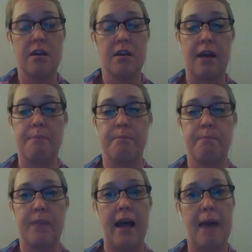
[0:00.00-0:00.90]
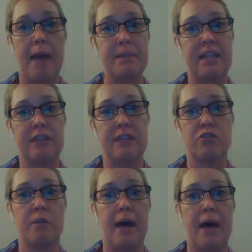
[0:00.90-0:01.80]
I'm happy to answer
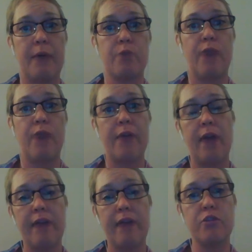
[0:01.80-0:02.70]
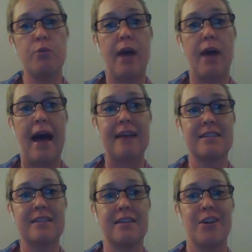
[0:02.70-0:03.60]
them. I would rather have you
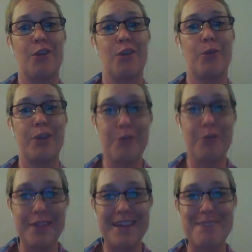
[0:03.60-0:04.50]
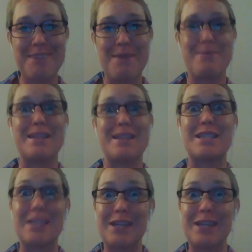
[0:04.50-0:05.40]
ask what you think might be a
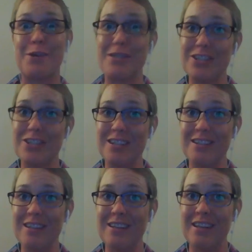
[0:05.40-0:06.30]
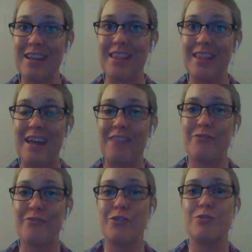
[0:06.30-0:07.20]
silly question than
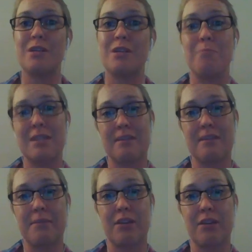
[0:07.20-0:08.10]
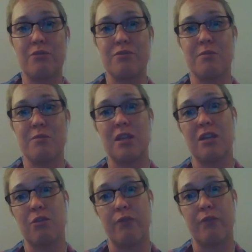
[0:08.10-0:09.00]
for you to miss something or do something
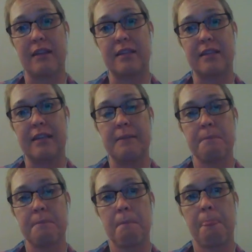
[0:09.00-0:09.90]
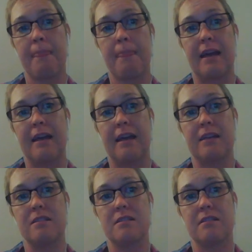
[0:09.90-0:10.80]
incorrectly and